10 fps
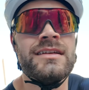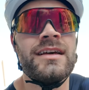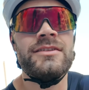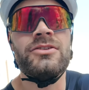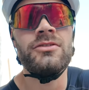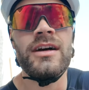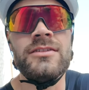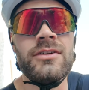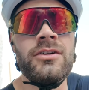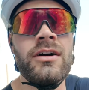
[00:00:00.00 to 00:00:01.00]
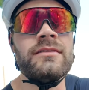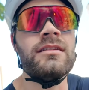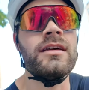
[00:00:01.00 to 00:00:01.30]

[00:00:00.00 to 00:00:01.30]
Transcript: It's so nice when I don't have to